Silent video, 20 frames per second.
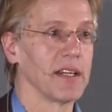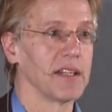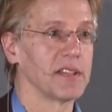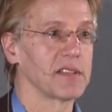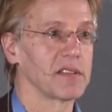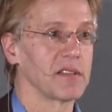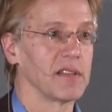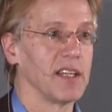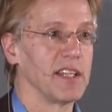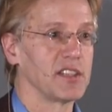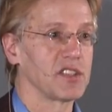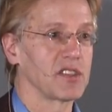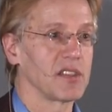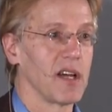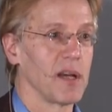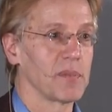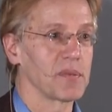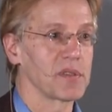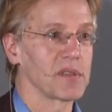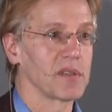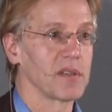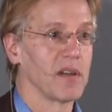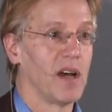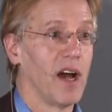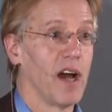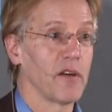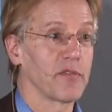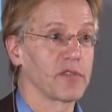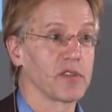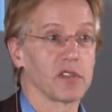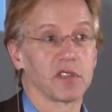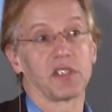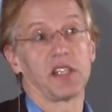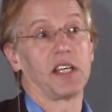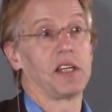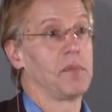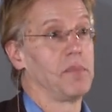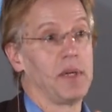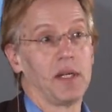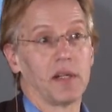it's it stops after
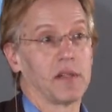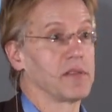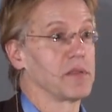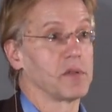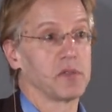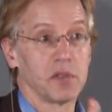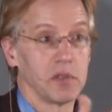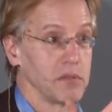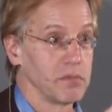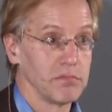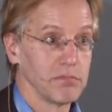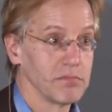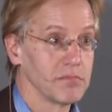say a minute or two.